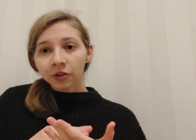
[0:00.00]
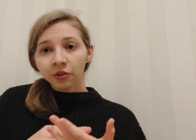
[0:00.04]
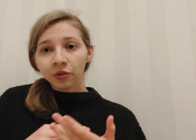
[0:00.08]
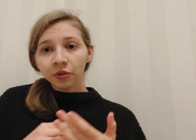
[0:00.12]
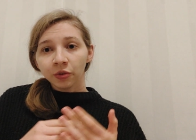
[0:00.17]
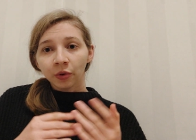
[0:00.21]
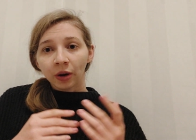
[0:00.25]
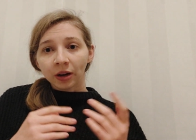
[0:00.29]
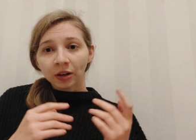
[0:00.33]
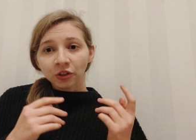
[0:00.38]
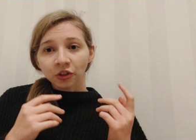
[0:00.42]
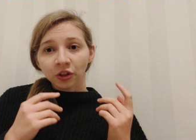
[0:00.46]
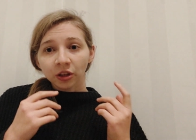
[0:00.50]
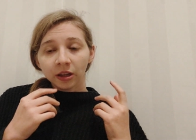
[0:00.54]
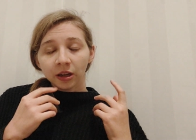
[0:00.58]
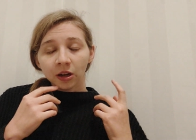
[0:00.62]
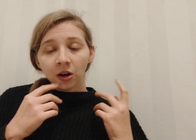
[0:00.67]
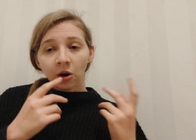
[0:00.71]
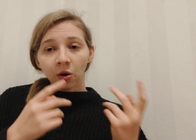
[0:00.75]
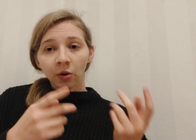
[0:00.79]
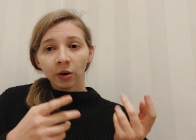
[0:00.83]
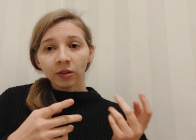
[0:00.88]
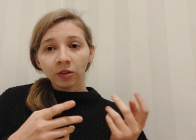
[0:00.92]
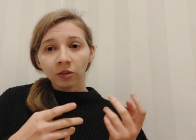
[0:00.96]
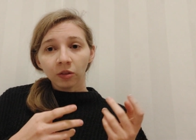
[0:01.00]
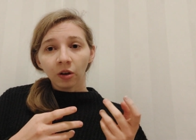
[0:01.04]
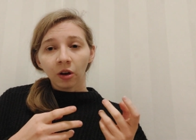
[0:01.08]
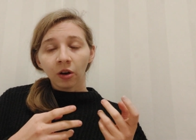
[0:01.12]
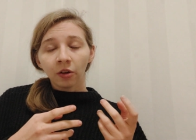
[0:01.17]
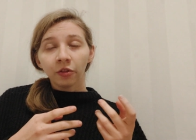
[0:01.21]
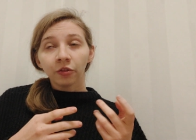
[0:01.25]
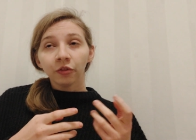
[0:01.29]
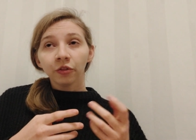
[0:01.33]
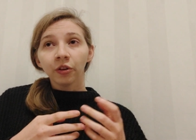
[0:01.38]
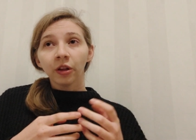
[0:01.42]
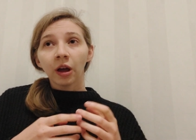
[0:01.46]
to actually go
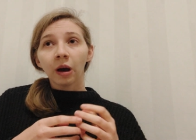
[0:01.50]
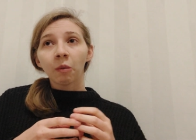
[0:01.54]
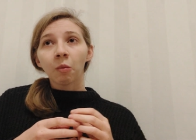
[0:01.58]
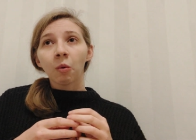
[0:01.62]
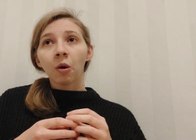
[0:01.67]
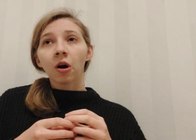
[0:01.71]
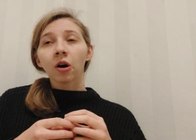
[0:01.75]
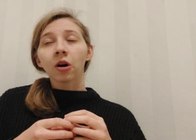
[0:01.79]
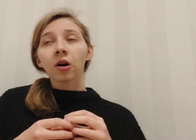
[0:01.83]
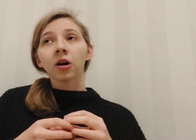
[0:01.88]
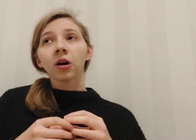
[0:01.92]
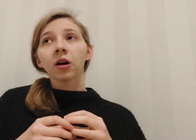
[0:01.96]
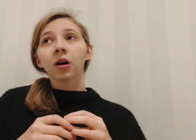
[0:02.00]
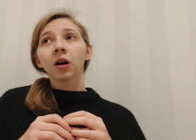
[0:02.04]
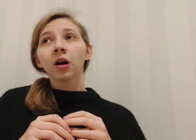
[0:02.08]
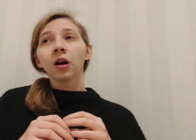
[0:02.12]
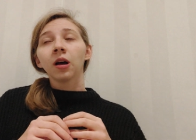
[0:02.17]
onto that walk,